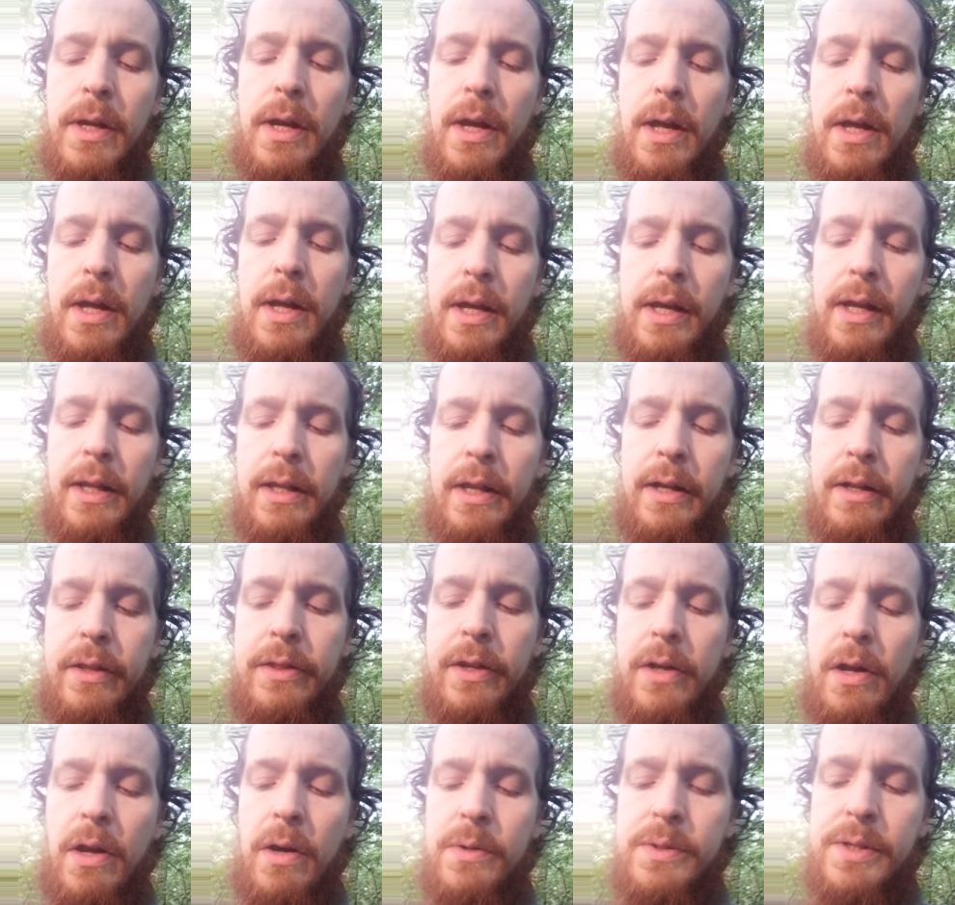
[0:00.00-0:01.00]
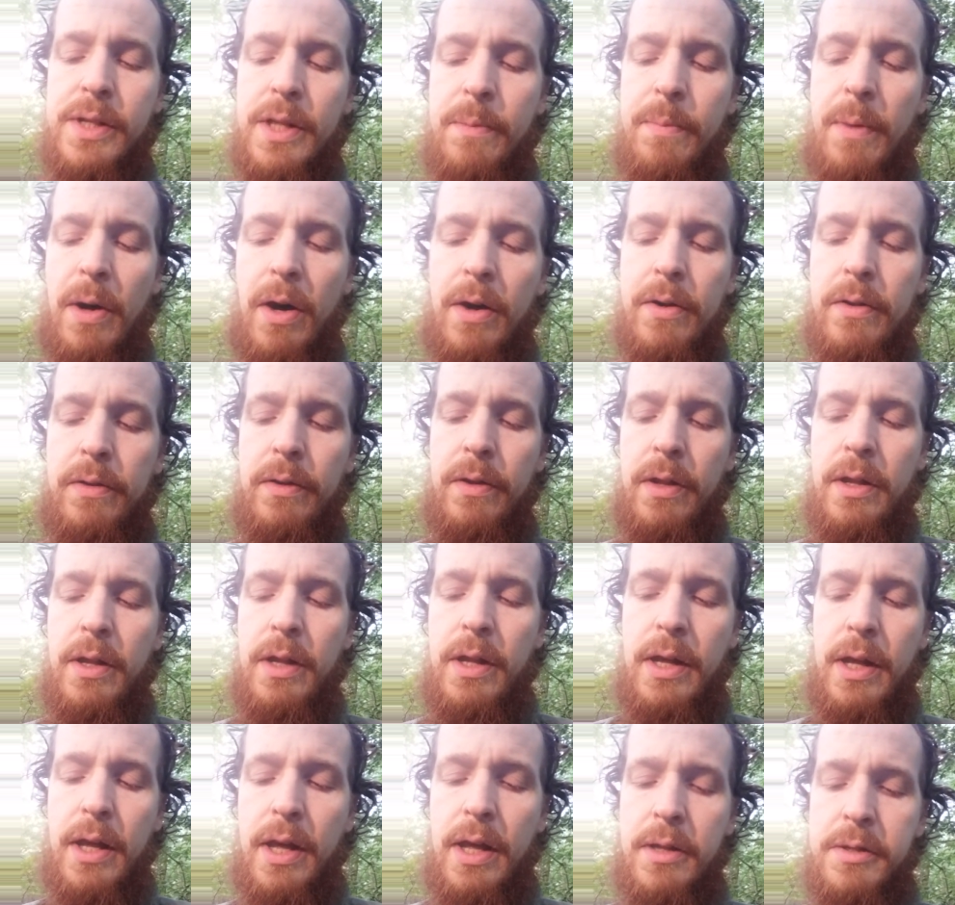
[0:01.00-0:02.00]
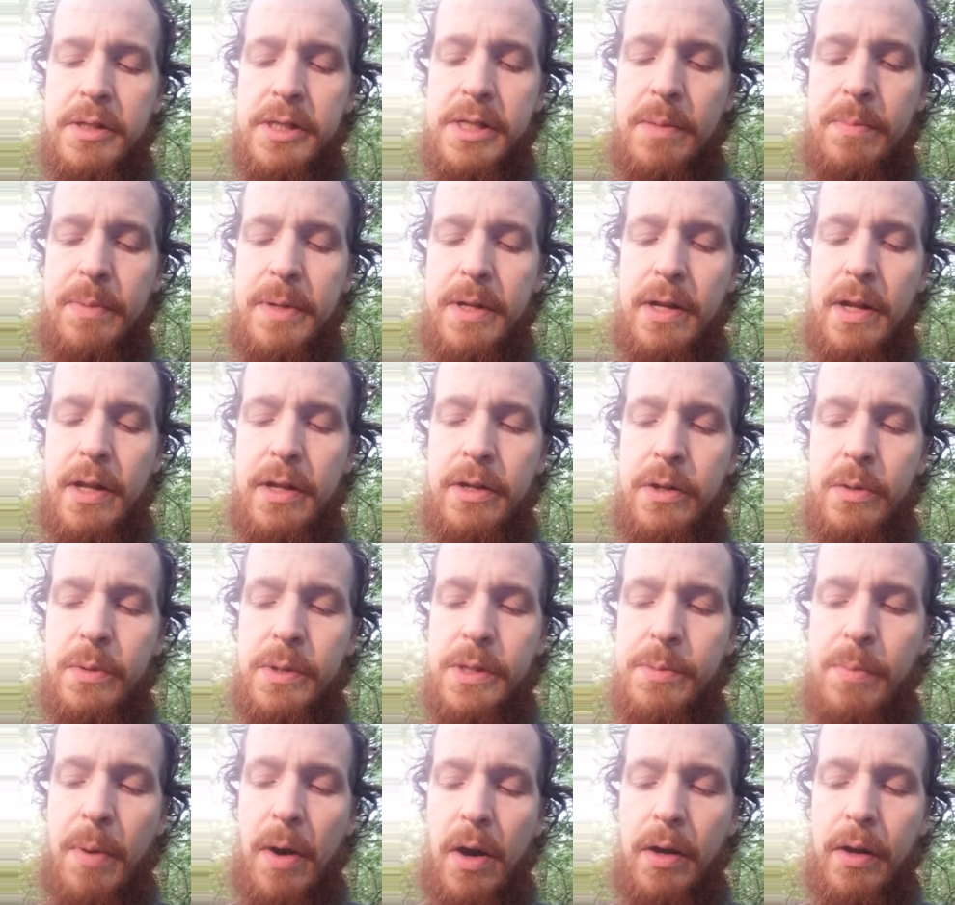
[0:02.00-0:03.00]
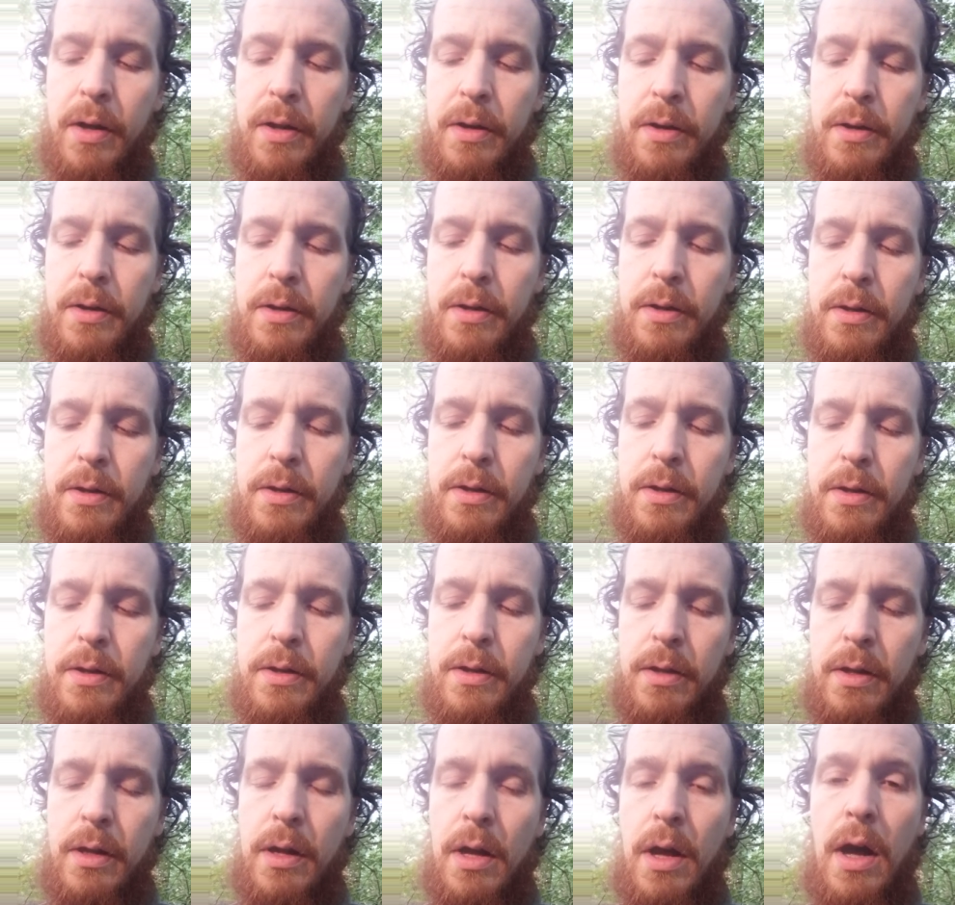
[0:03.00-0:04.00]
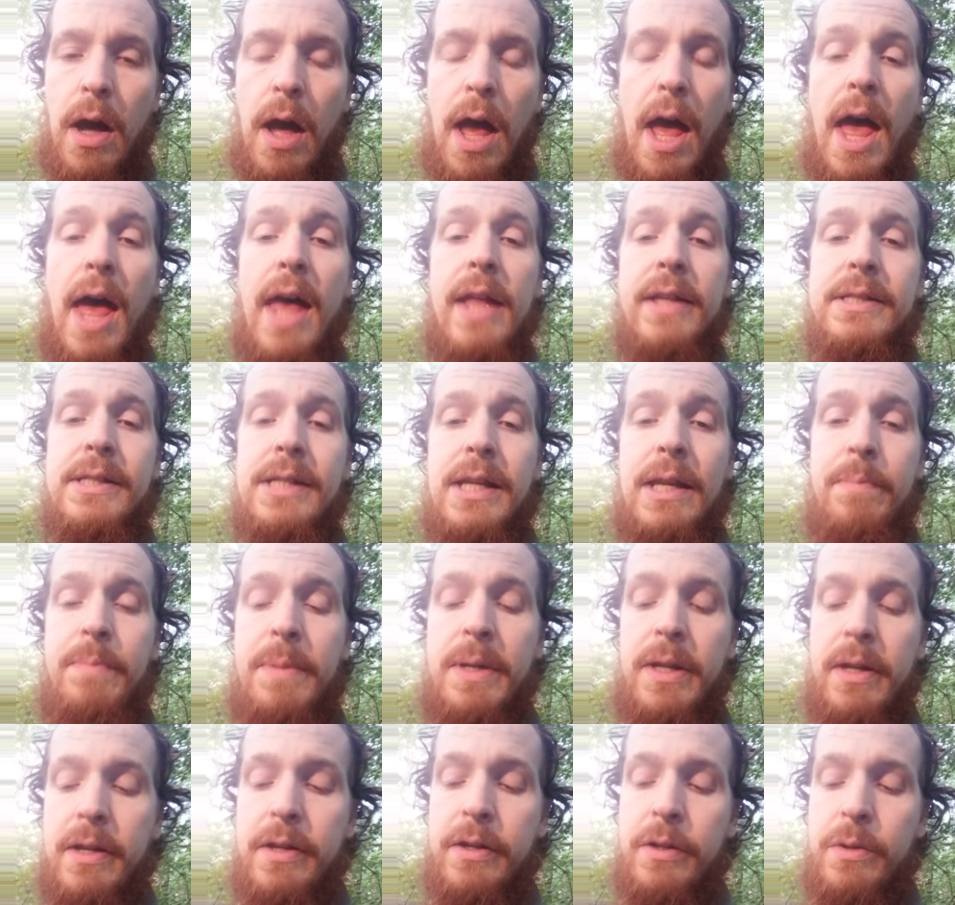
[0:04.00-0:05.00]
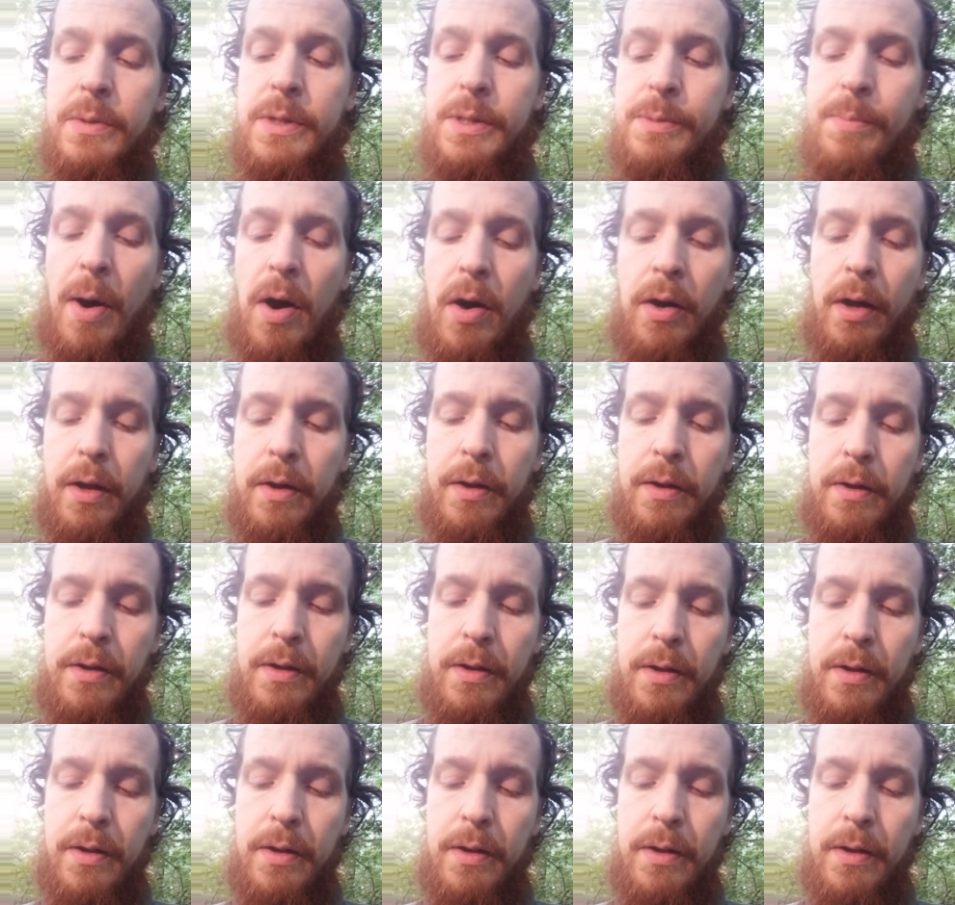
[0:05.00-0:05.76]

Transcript: He licked the nose of the bottle and sipped it into his pocket, and slipped it into his pocket.